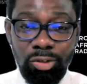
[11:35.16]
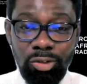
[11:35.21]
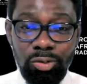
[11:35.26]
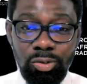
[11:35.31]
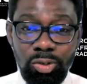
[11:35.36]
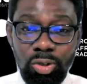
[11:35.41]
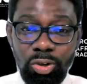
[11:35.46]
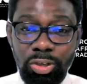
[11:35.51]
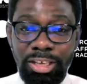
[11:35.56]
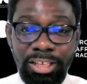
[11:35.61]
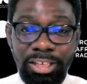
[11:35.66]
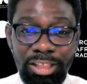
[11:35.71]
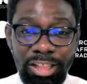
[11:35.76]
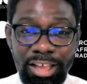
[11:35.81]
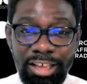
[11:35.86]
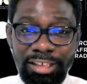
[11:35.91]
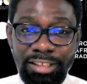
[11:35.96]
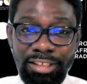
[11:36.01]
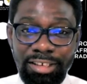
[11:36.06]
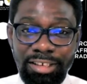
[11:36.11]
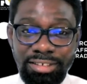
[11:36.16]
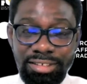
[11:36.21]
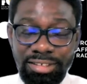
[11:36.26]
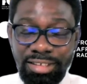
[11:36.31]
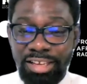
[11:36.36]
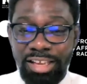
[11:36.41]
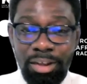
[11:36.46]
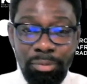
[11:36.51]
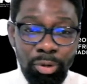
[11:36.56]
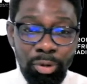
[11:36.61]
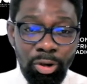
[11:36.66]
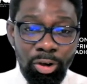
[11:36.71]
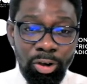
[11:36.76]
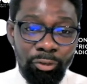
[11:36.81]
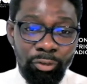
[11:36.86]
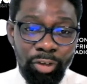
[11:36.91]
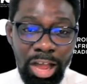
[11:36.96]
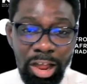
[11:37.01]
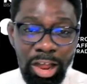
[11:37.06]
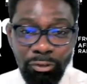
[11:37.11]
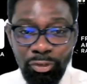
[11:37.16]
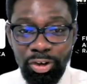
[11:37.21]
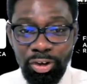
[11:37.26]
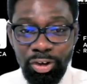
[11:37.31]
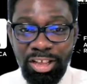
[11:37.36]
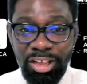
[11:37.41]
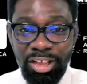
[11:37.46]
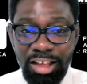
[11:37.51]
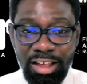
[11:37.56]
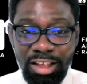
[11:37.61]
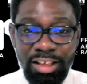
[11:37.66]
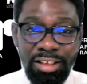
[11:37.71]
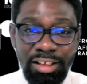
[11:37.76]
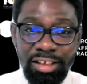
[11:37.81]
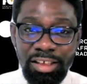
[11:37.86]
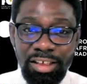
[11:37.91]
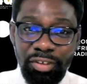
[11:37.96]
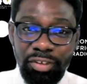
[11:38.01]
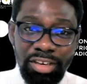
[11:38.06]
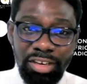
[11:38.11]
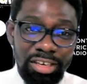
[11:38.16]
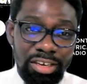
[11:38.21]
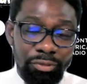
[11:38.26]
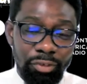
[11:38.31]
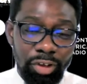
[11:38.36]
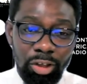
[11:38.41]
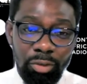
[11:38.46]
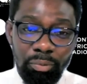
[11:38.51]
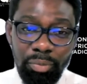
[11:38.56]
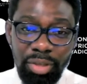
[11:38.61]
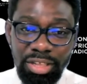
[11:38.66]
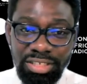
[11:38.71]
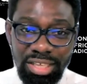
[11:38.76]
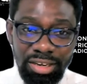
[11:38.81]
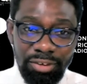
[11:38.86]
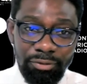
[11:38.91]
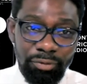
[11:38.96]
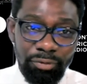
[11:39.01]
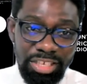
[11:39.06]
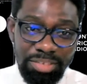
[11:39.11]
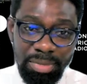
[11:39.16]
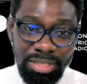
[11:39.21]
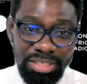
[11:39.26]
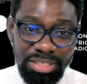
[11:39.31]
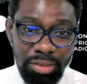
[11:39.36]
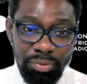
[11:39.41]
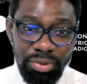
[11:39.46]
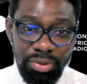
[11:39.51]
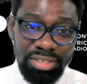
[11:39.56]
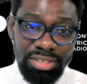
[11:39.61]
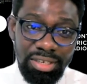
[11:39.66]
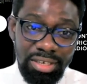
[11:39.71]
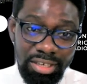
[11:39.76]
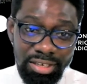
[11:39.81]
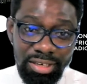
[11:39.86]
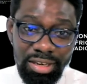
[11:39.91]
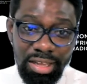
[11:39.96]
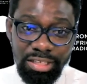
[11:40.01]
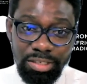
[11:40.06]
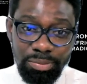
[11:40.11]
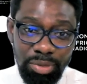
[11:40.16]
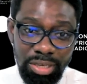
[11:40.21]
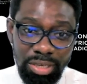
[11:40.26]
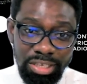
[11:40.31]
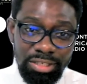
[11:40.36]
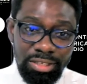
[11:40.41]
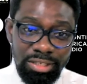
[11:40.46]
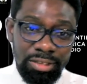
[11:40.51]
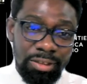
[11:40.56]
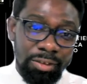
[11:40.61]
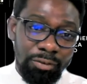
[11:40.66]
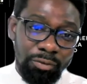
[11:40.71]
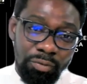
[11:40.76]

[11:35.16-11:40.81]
looking like the Singapore of Africa, given the developments and investments that we're seeing in that space.